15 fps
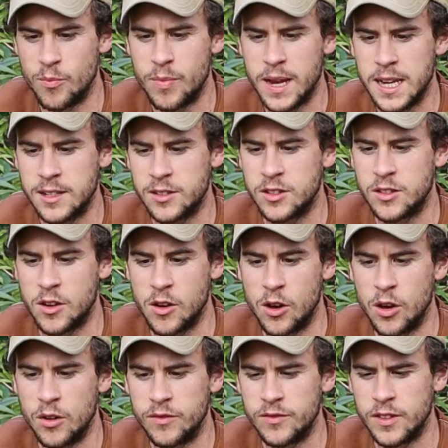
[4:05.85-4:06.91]
are based
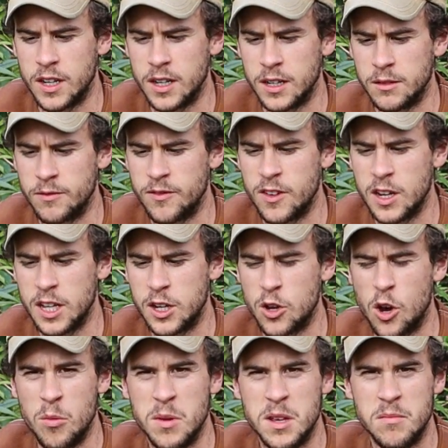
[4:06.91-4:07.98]
off a fairly
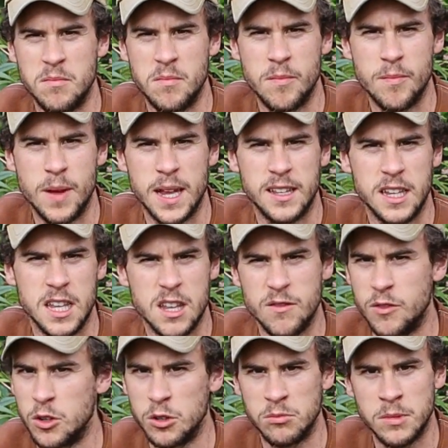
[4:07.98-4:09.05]
common
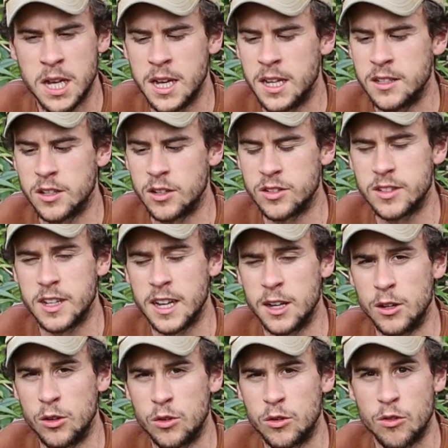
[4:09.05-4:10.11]
medieval sort of
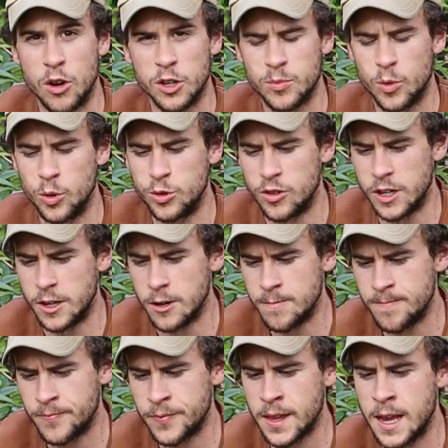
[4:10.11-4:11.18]
style crossbow trigger.
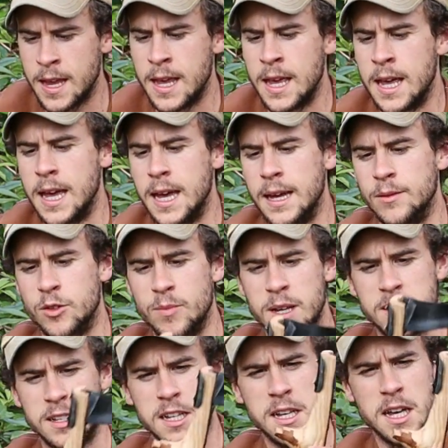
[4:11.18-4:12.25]
So
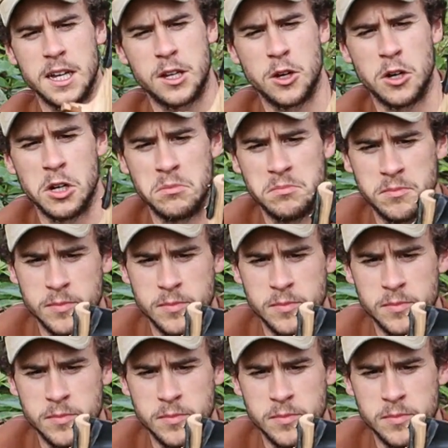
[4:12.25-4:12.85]
basically I got